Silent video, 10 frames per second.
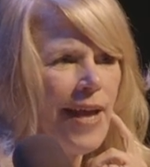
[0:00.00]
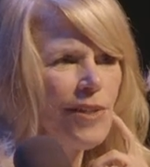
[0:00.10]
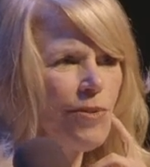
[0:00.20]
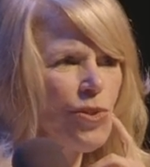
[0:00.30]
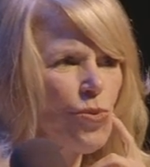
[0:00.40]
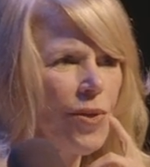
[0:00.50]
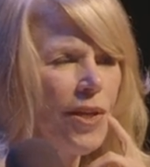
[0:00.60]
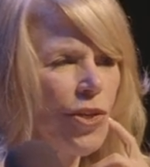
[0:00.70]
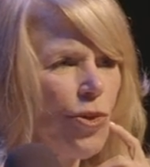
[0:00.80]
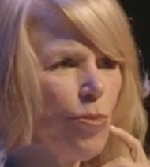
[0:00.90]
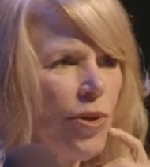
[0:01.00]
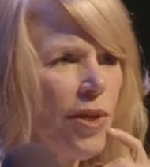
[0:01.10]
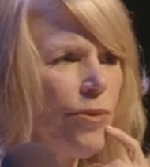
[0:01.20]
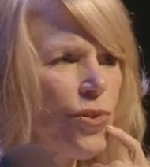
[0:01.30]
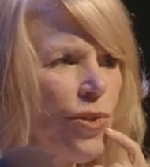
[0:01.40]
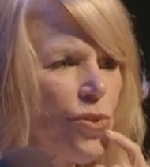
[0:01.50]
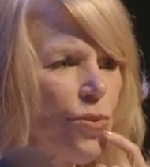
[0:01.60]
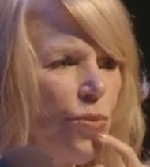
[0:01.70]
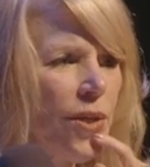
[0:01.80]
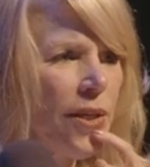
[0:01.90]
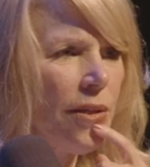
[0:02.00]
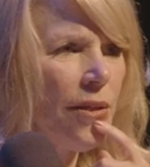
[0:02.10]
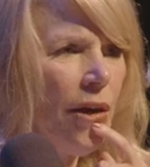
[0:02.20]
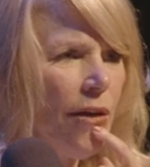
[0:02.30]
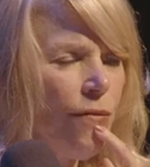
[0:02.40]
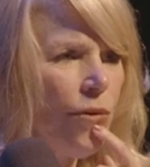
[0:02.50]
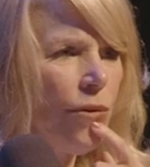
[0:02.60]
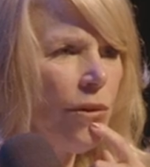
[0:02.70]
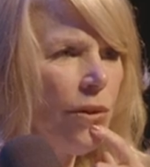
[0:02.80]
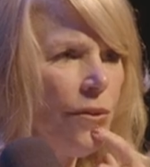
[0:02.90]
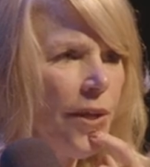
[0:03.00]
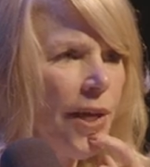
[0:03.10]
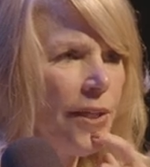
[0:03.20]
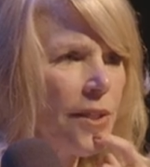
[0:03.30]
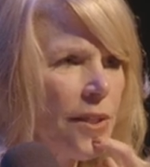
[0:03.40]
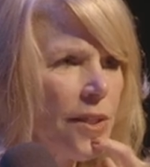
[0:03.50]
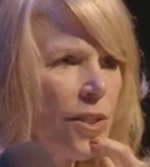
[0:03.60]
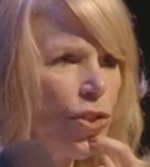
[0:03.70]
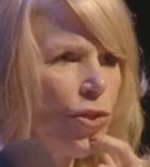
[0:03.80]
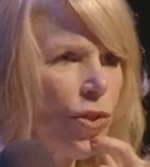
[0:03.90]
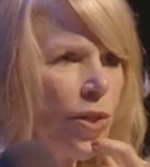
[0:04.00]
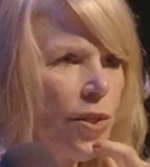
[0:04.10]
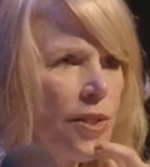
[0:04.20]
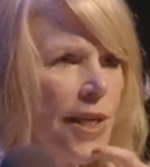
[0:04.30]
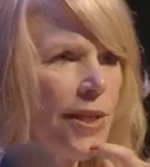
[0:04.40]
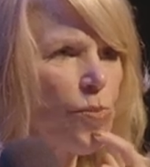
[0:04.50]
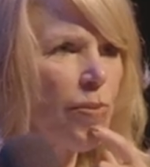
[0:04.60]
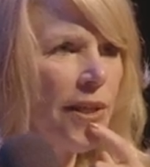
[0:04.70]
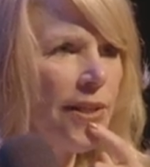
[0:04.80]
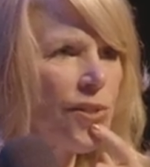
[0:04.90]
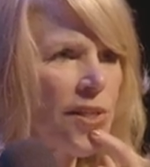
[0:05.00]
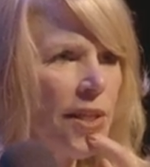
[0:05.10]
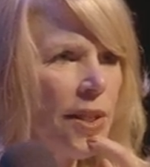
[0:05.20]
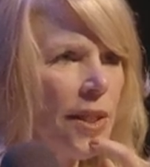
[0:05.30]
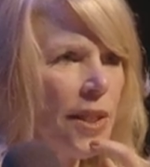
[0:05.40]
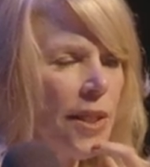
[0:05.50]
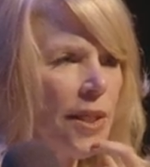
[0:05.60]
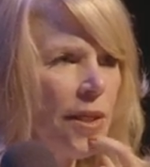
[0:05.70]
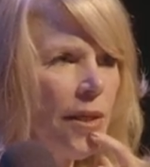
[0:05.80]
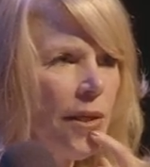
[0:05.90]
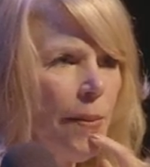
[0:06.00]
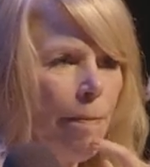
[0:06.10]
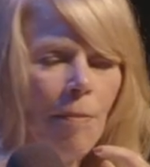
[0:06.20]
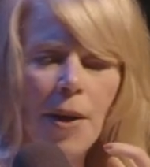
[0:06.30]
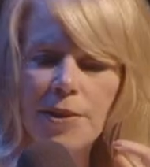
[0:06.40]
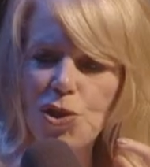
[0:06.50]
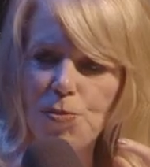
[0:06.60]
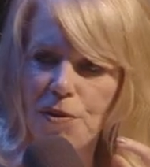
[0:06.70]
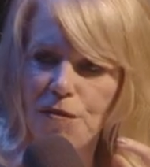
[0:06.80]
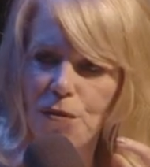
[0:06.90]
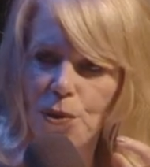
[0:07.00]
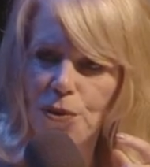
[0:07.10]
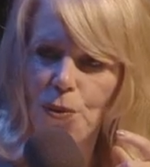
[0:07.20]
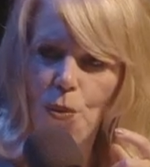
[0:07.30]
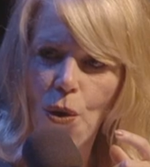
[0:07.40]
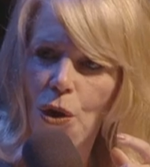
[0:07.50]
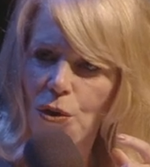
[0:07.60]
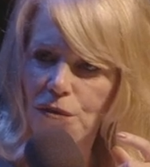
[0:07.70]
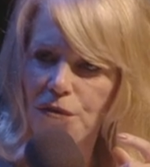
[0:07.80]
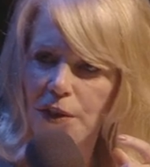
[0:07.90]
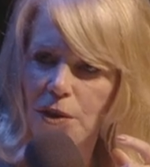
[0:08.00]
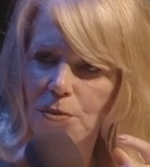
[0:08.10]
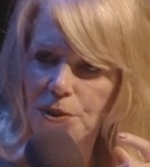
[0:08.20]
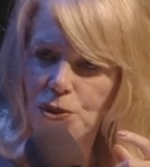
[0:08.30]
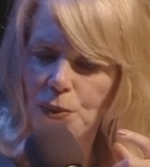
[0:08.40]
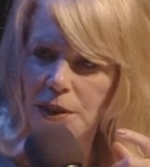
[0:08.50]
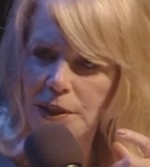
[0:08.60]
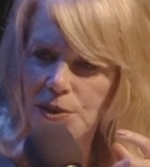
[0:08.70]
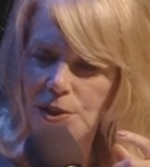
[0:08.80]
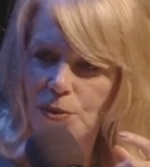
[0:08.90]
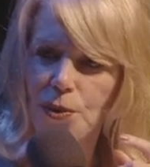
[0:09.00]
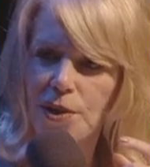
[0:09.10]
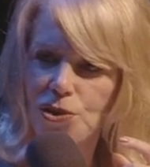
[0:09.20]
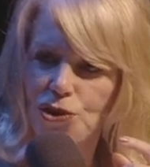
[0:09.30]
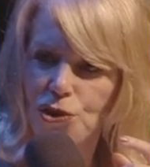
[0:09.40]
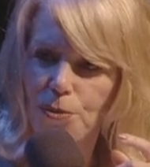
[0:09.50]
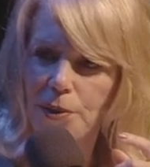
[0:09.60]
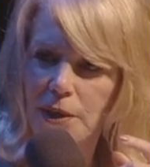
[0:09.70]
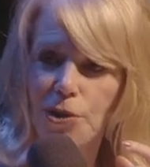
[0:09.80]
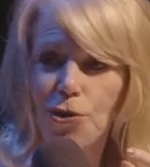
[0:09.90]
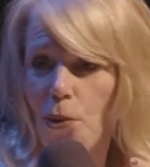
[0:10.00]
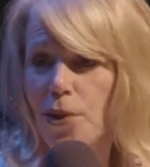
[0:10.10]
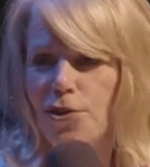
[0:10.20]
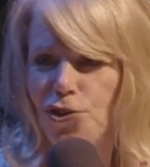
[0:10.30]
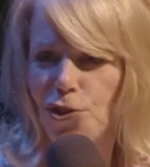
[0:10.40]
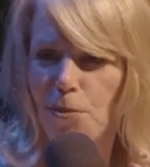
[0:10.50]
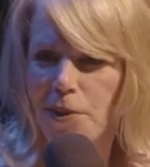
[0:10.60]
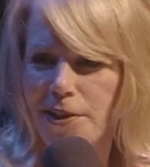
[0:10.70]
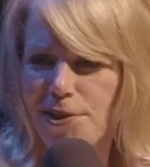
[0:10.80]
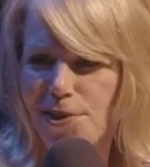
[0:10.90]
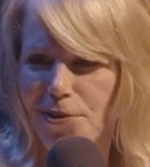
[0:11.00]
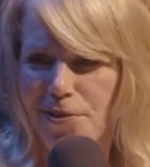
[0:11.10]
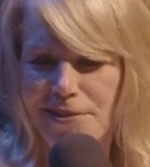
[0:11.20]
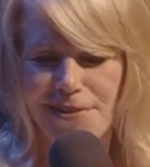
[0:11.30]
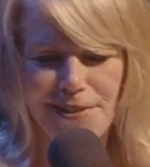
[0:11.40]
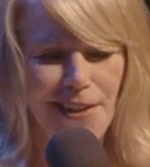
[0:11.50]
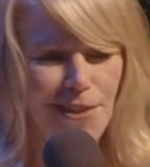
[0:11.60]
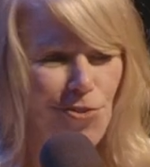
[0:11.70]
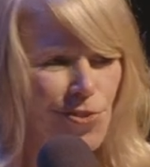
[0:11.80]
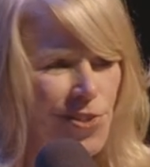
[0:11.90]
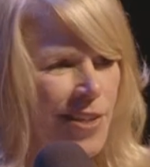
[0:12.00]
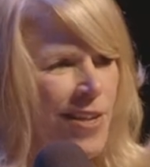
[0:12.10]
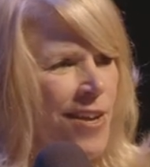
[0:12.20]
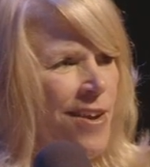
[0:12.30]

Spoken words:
As I was reading your book, I was also reading a novel that takes place in the months before the wall fell between East and West Germany. You're going to Germany, so it's kind of interesting.